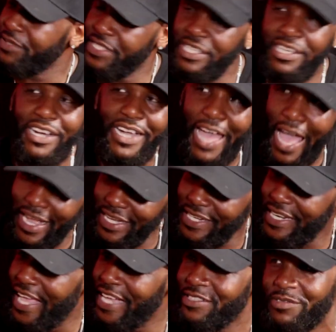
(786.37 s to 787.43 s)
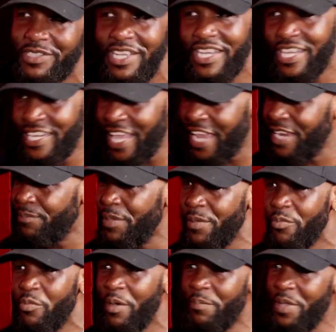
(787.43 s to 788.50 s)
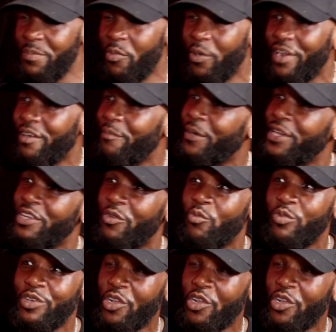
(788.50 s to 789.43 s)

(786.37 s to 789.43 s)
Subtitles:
Yeah, because I'm still got connects. I'm still connecting people with people, whatever.